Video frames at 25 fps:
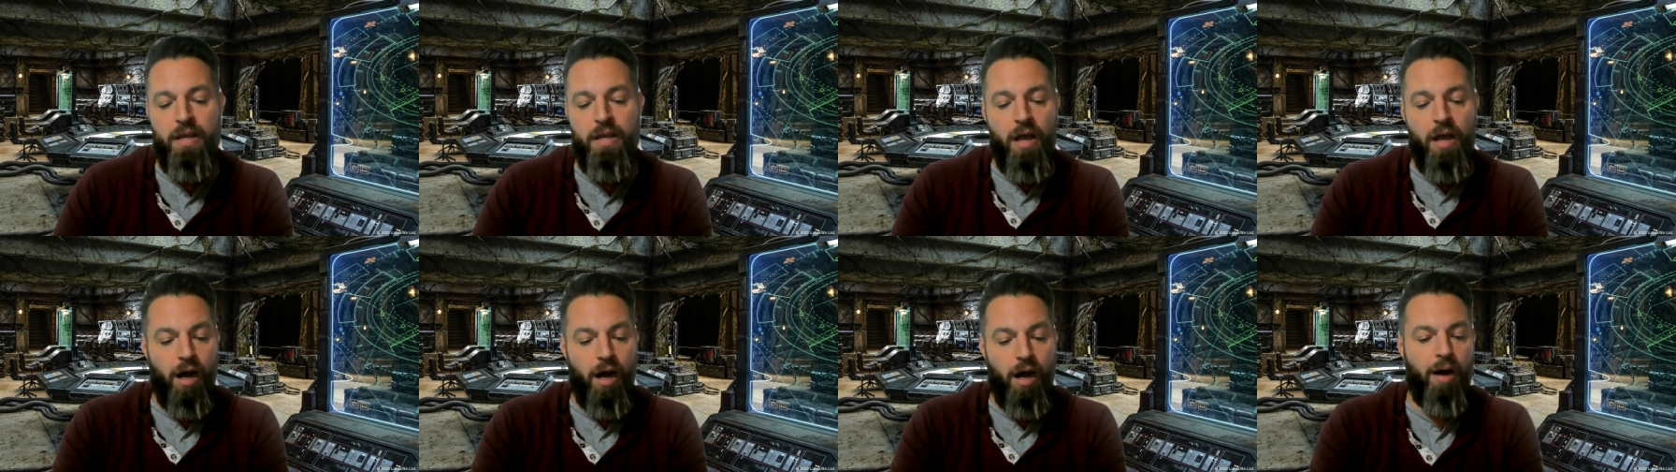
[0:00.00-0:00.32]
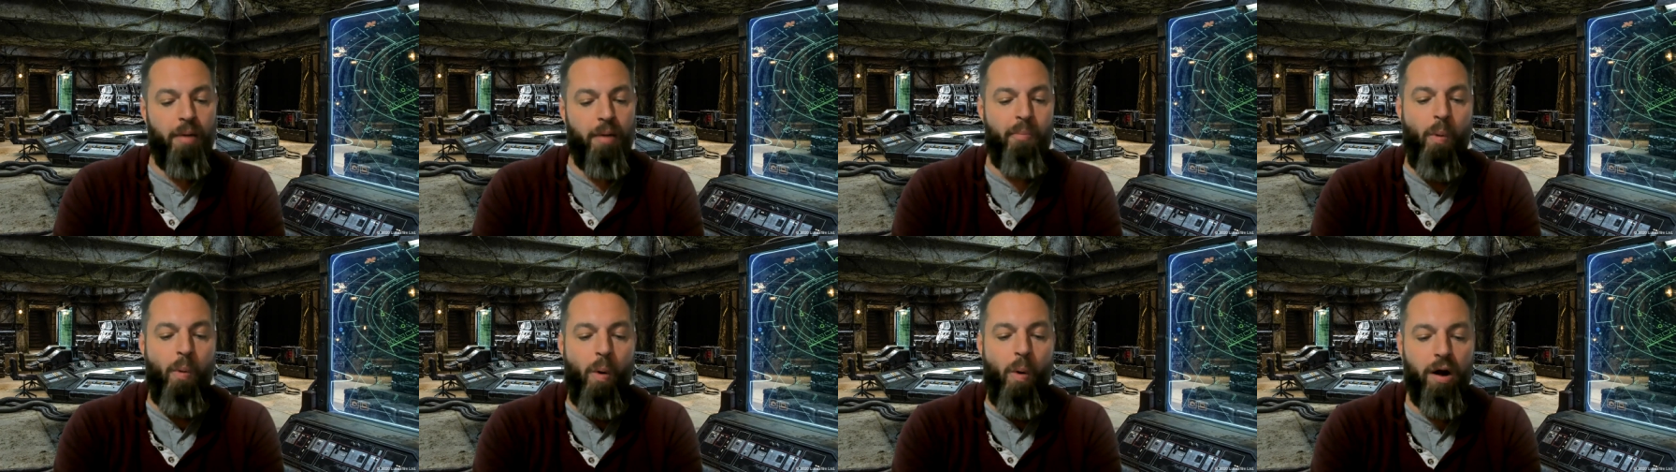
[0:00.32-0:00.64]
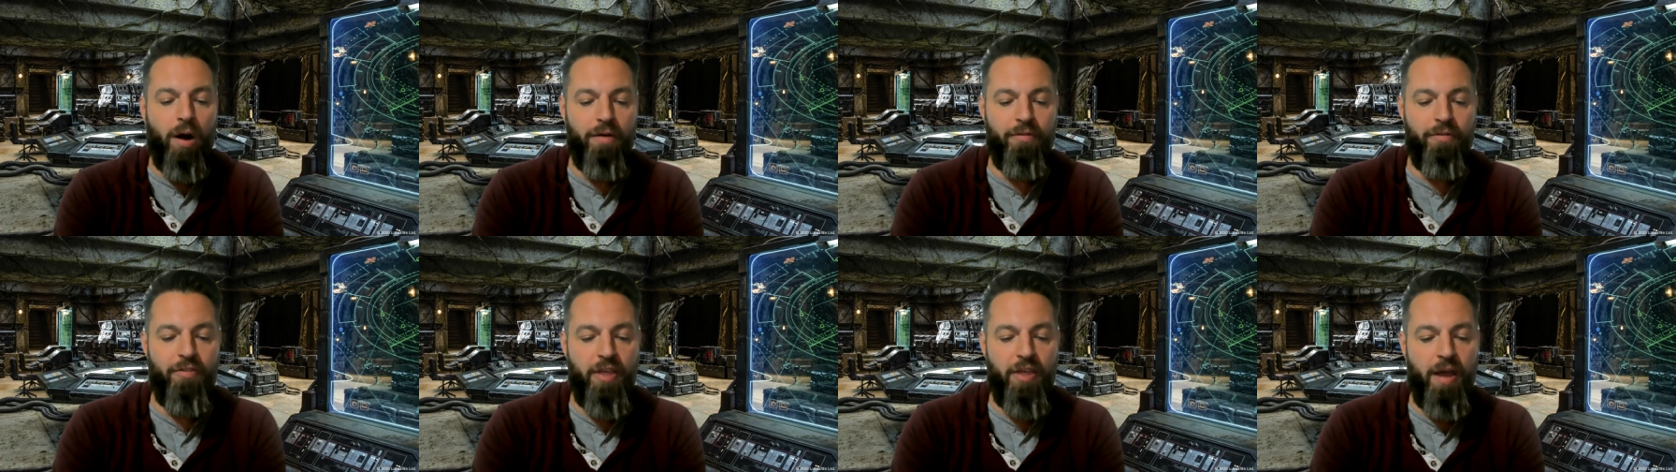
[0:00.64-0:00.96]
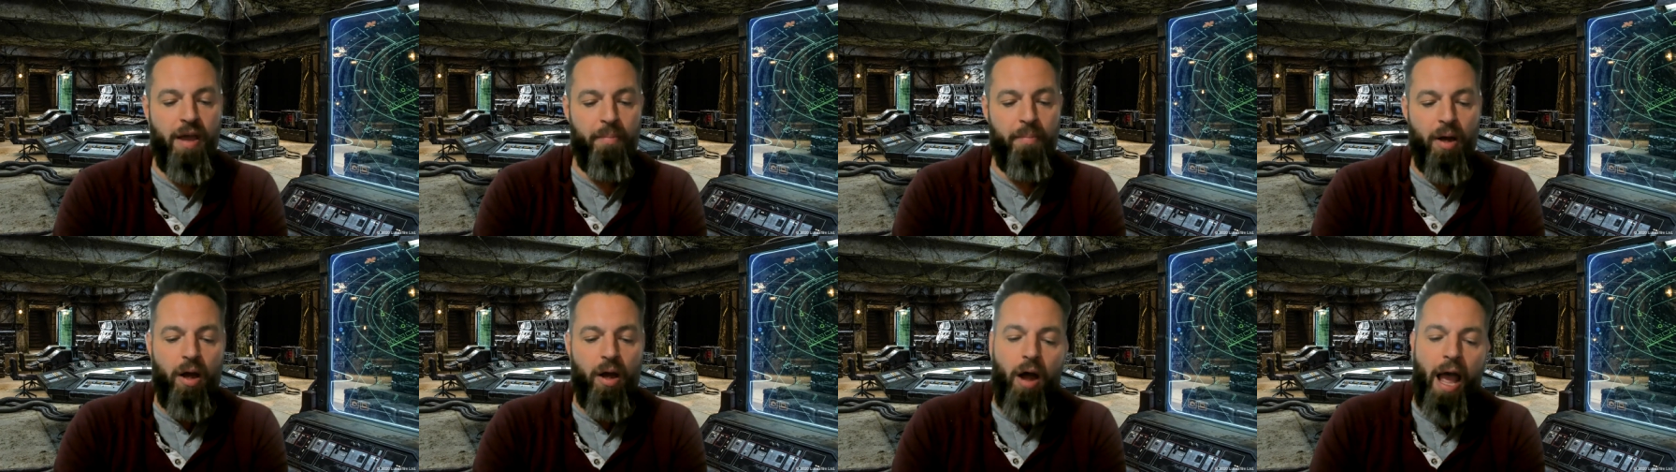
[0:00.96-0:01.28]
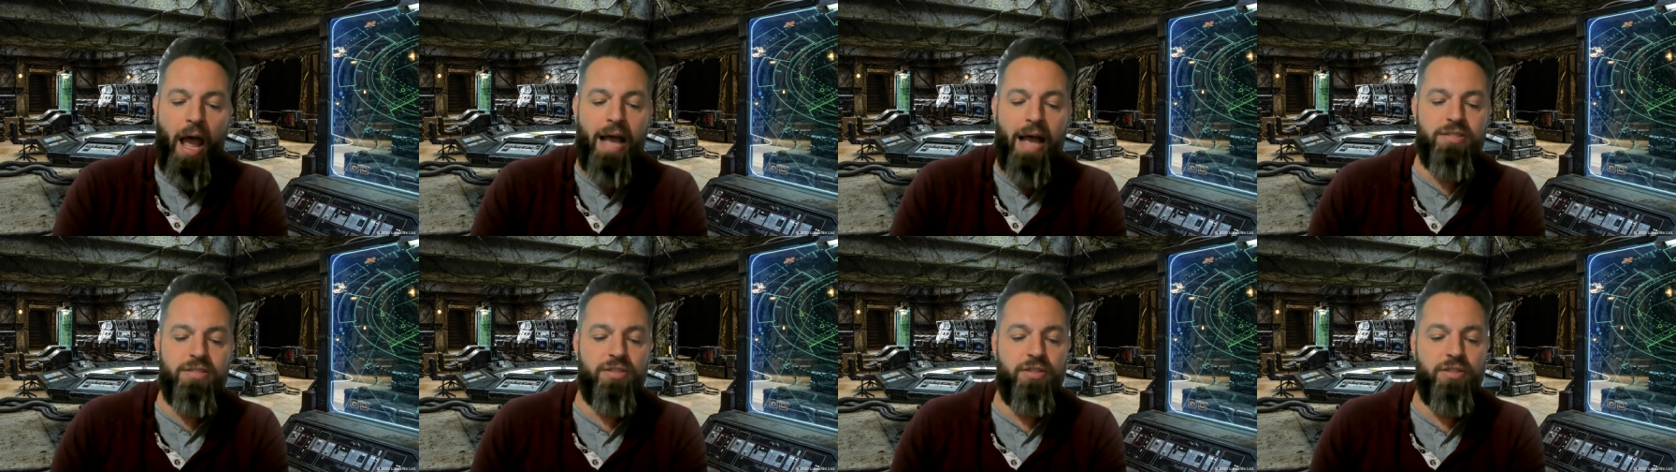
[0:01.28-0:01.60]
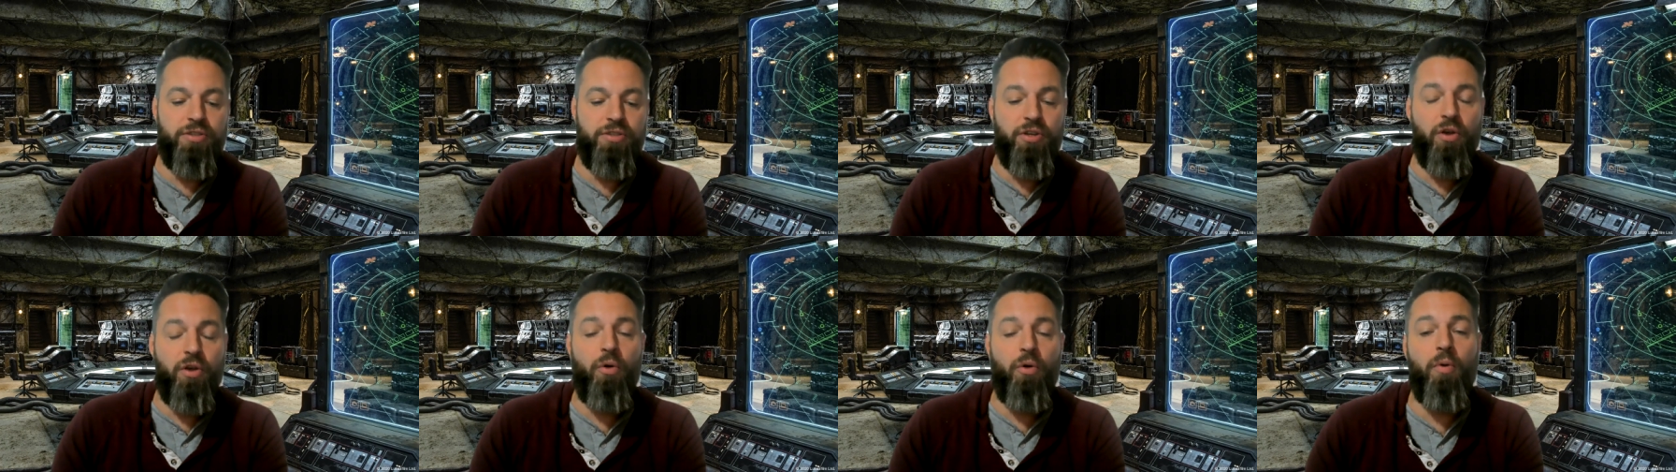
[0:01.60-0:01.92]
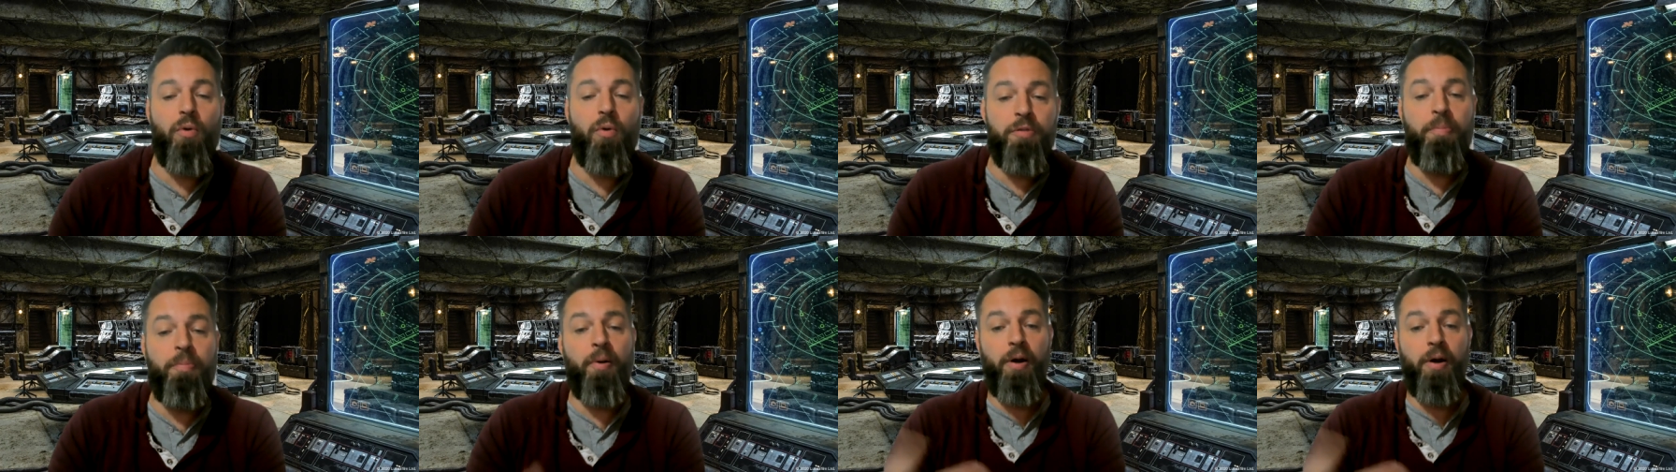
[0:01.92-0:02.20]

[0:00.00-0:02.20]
Um, one of them has to do with